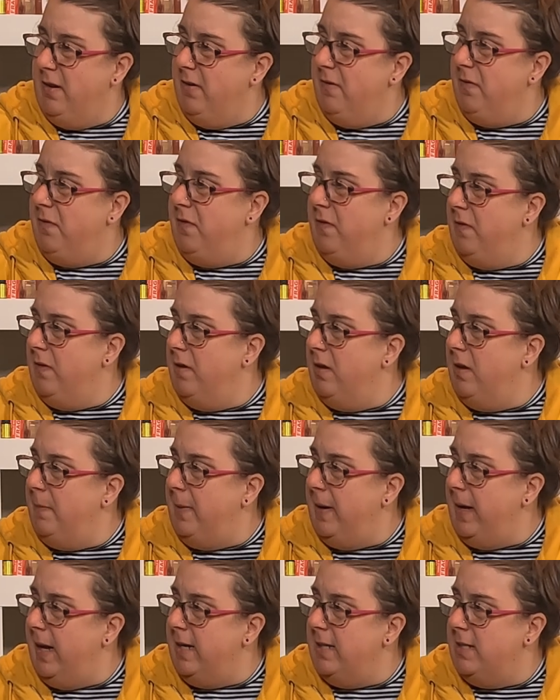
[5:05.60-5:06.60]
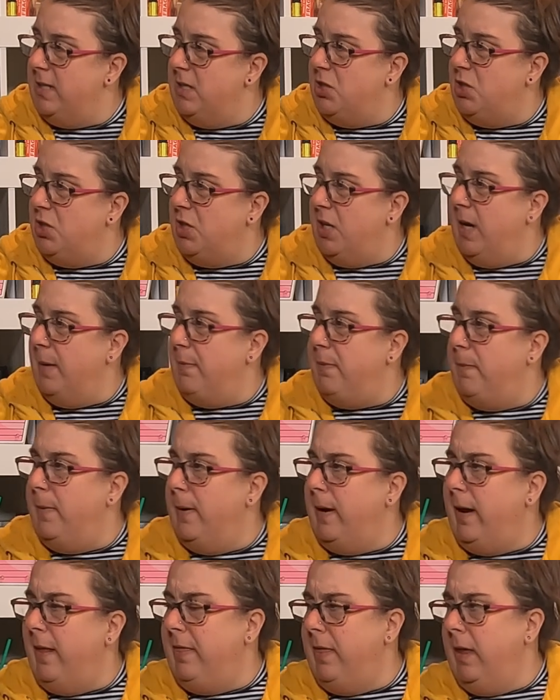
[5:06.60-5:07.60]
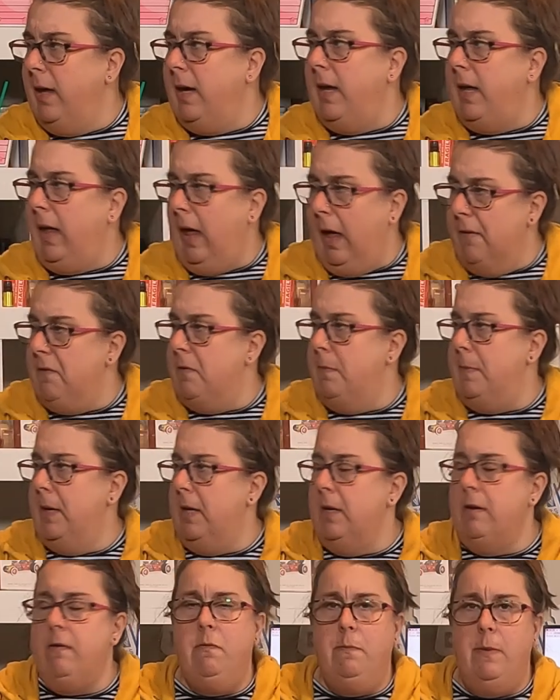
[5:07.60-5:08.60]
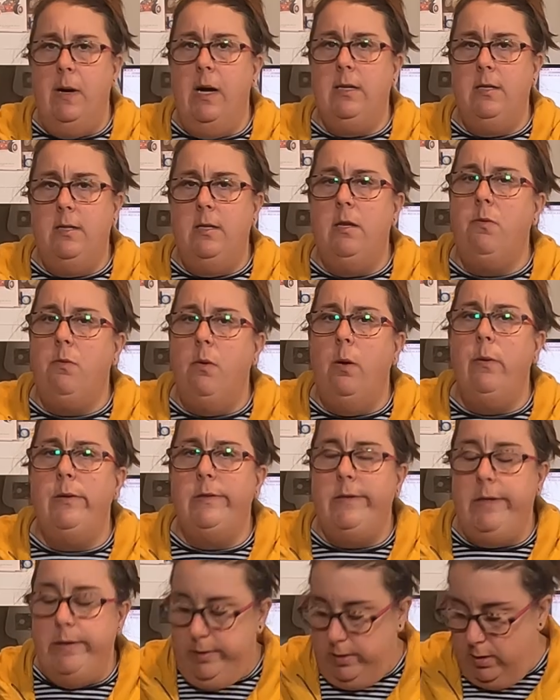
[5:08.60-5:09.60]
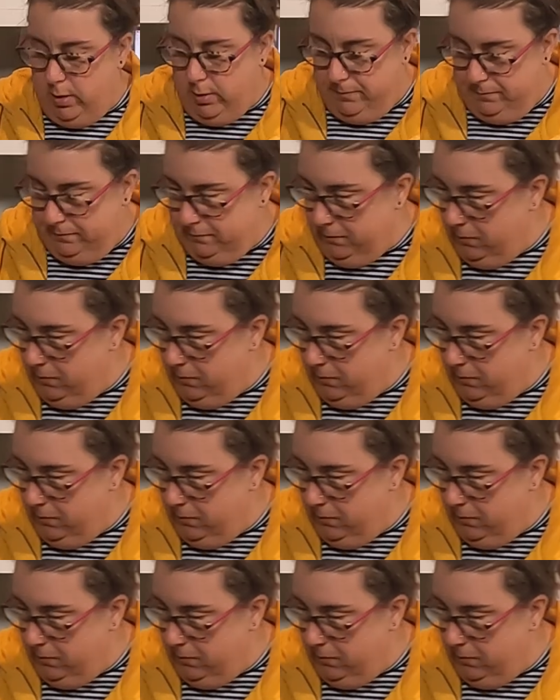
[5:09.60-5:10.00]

of a pain to ship, but I think I have a big enough box to throw this into.